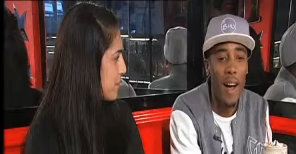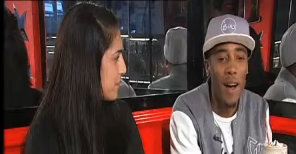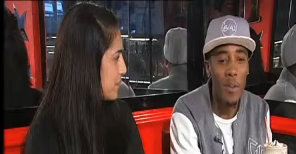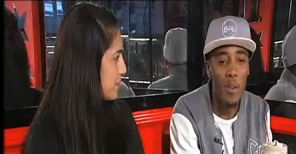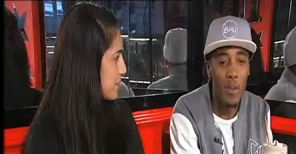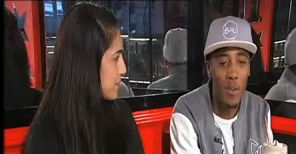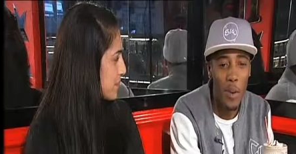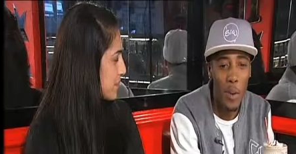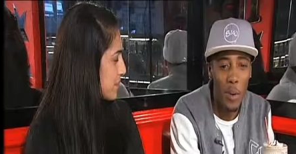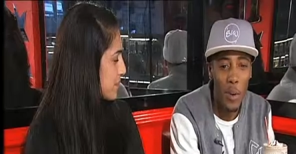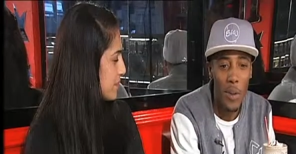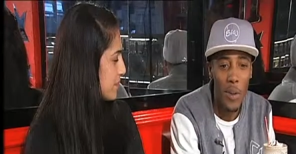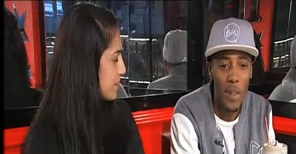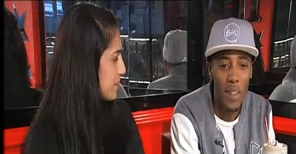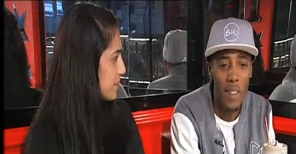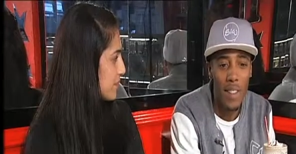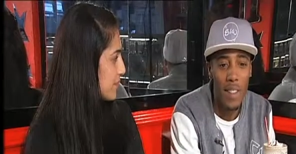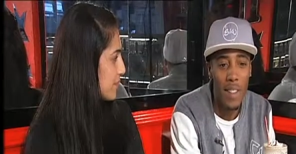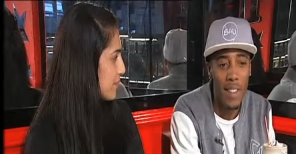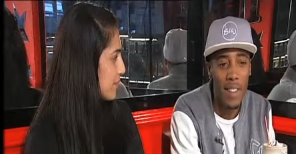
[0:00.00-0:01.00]
Speaker 1: I felt
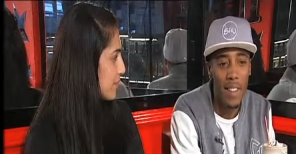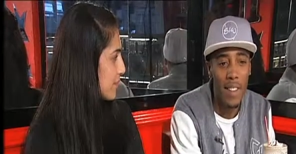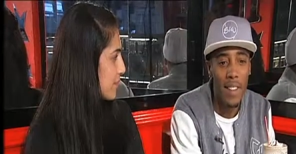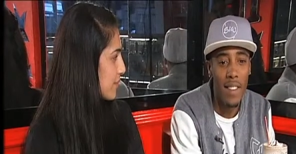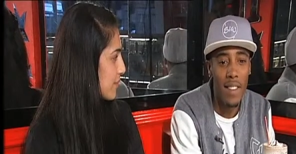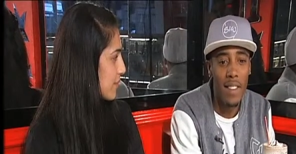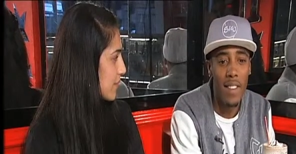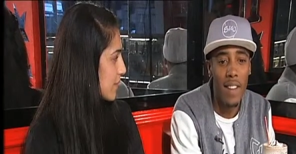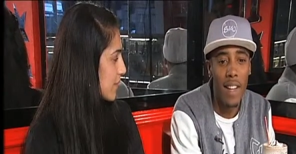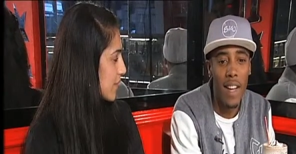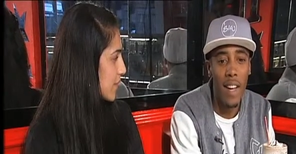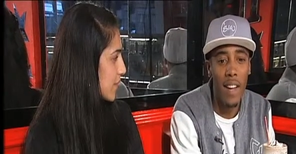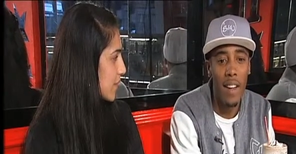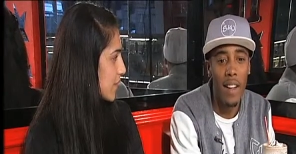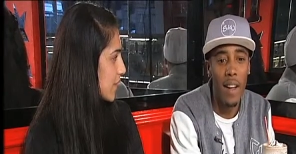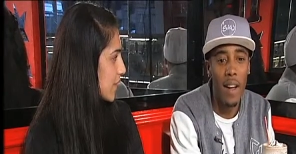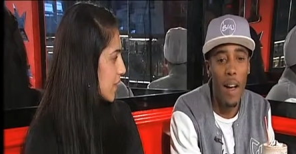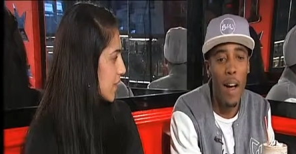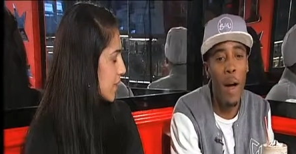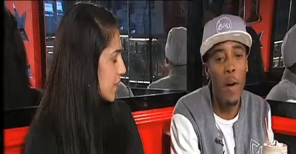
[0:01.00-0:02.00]
that
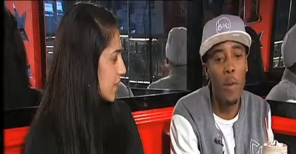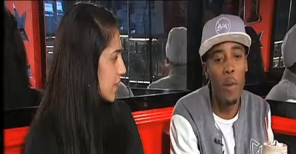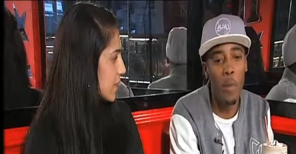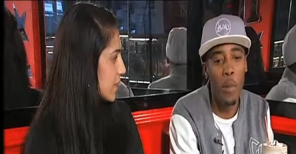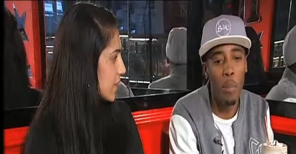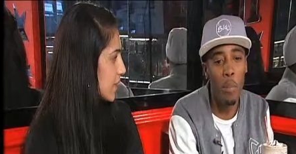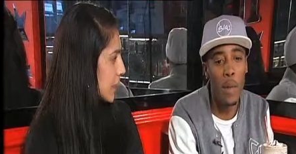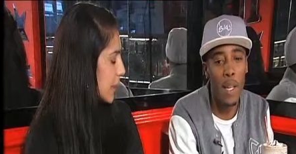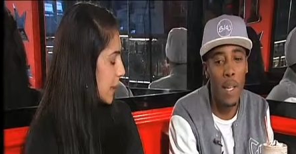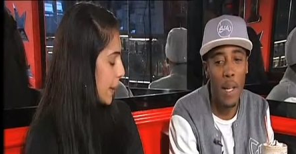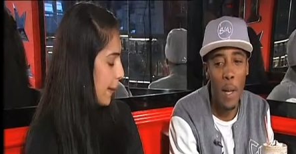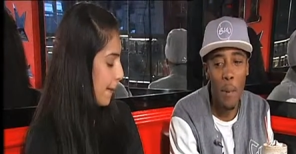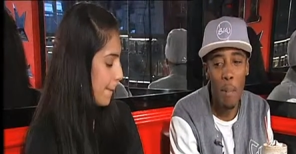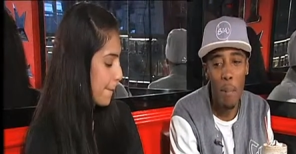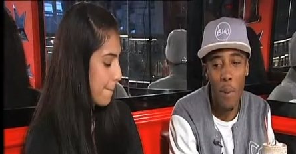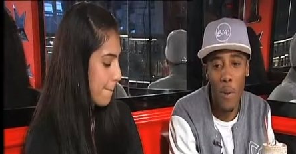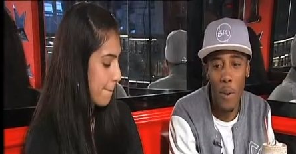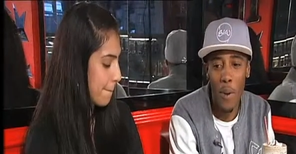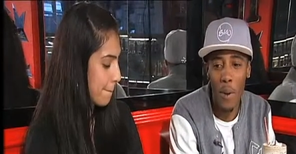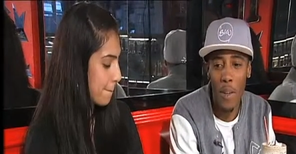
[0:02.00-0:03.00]
I was a big
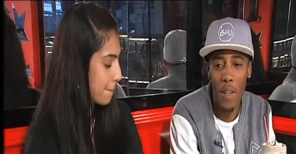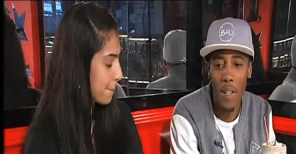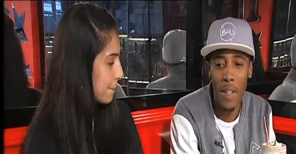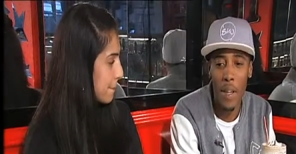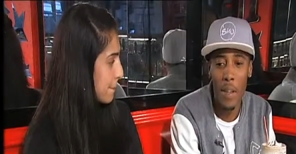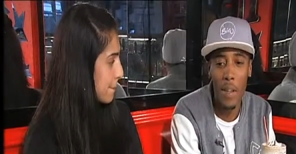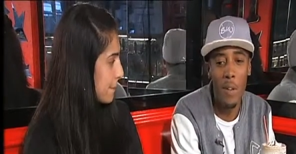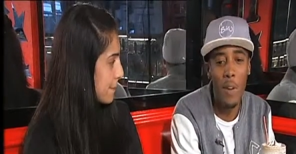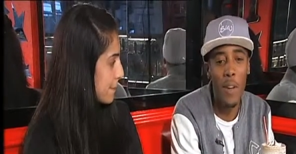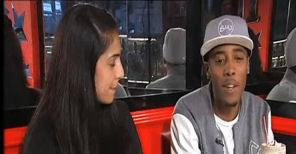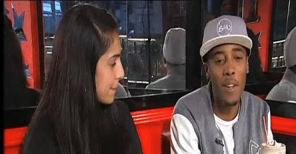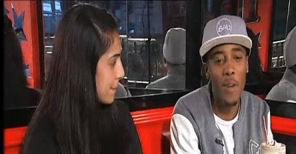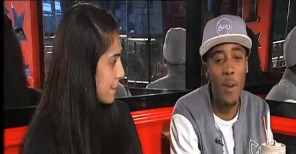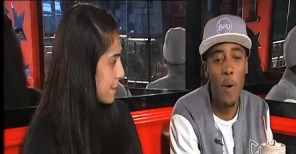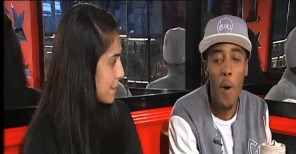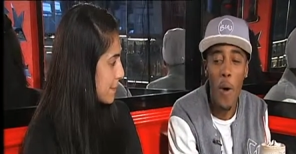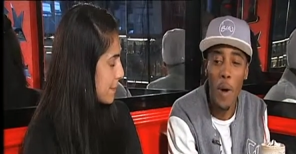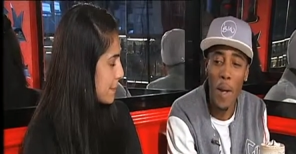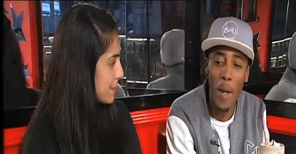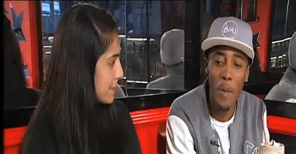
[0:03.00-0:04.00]
input not in a
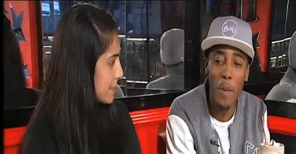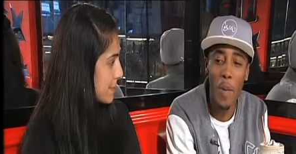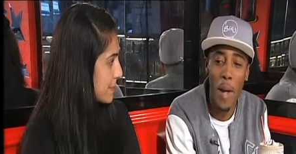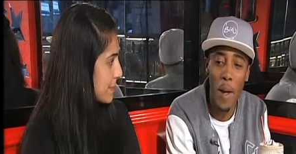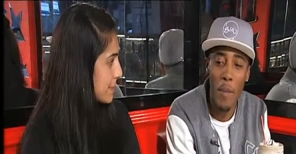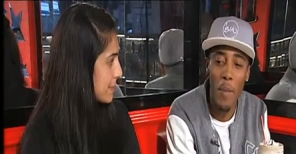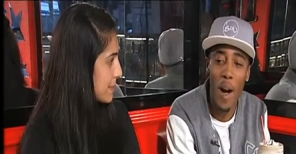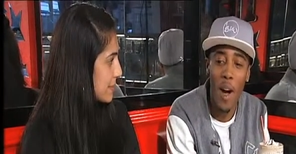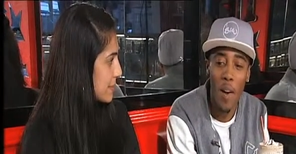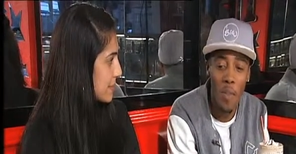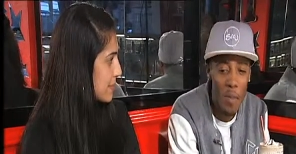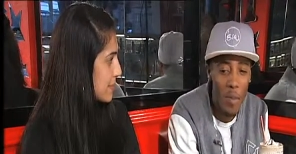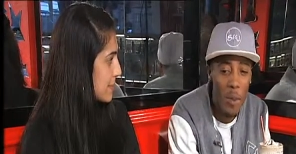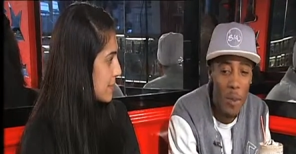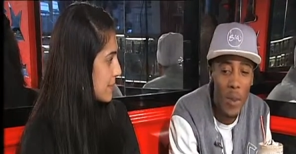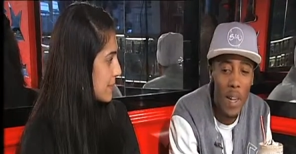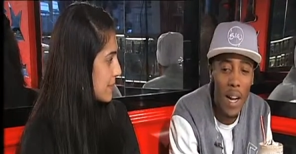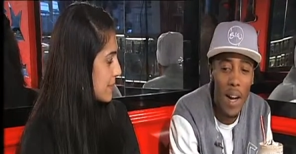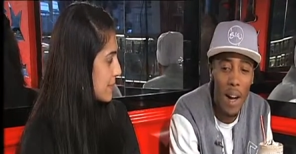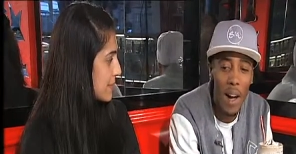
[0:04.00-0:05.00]
cocky way, but I
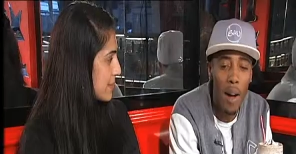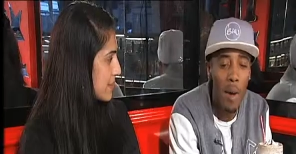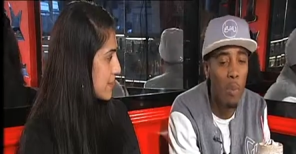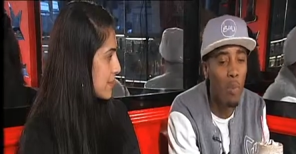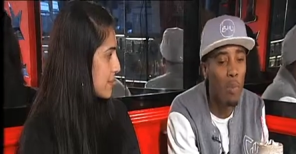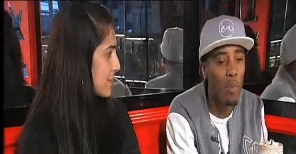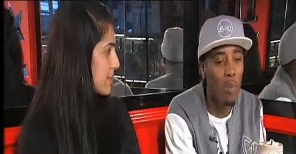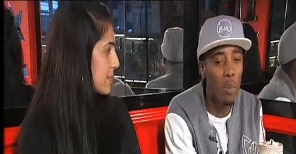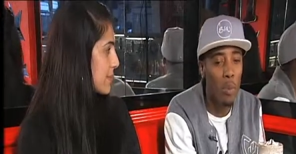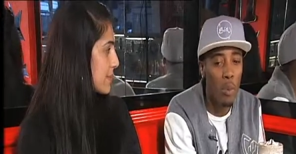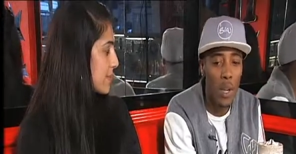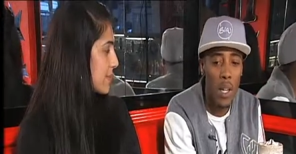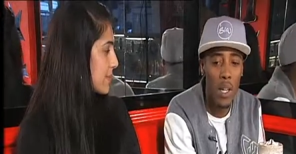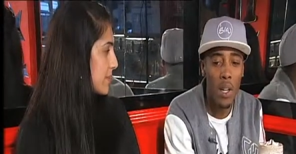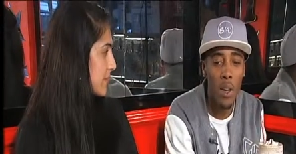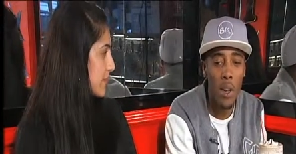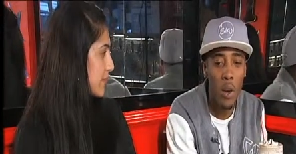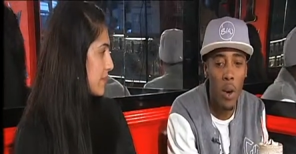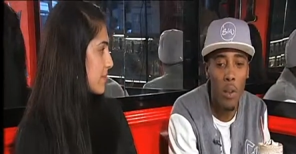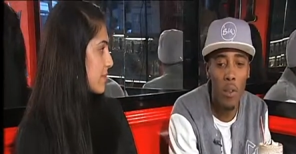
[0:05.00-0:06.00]
feel that I'm bringing
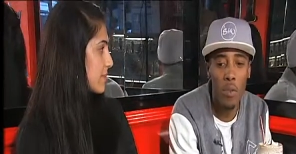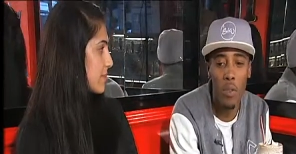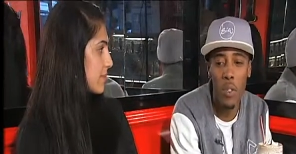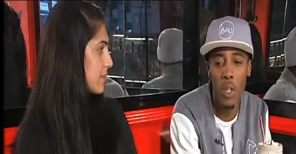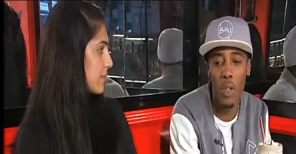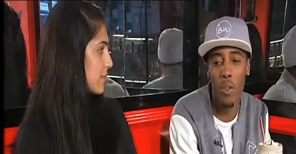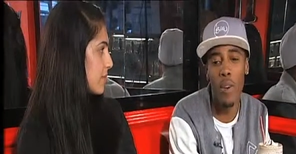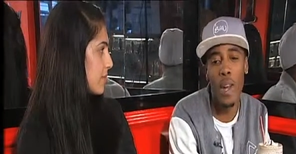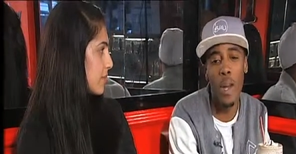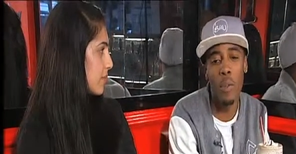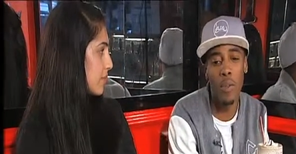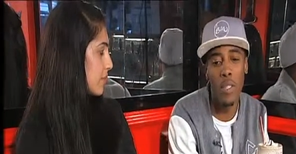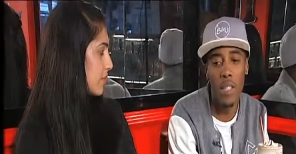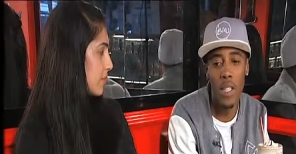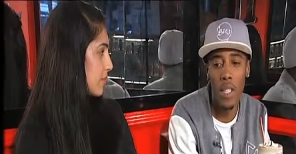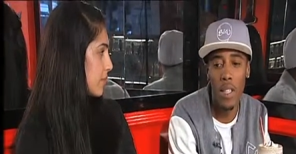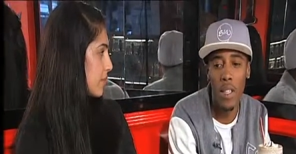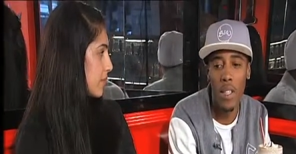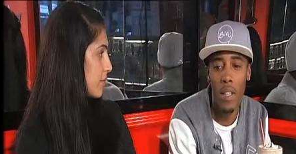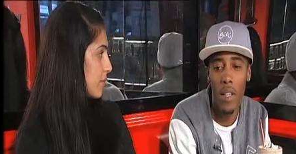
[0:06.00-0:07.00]
a lot for the grime
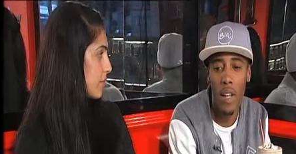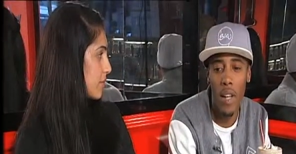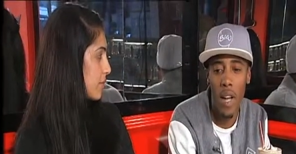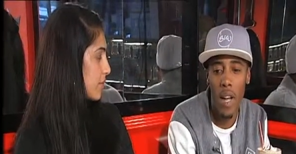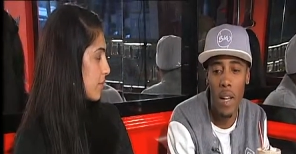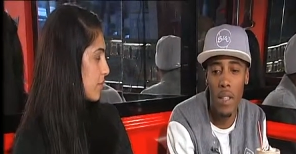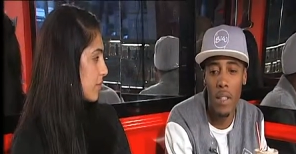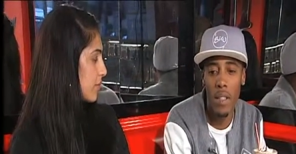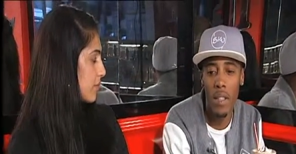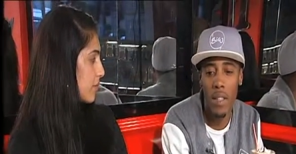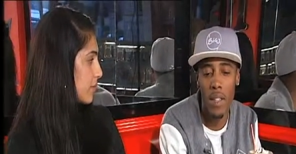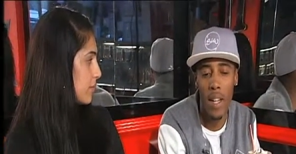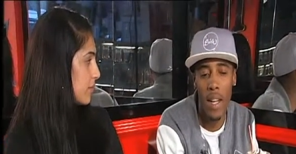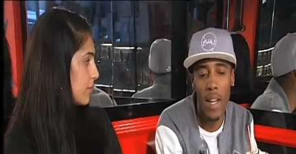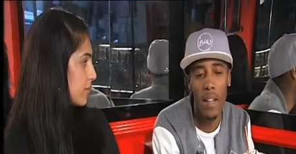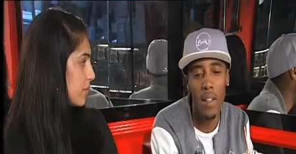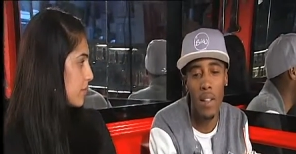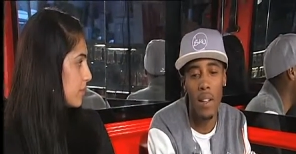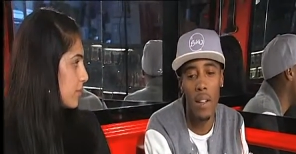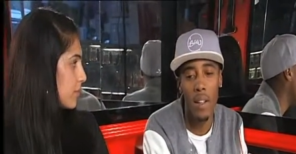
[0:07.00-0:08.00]
scene, and it's
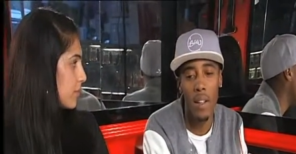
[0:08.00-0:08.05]
like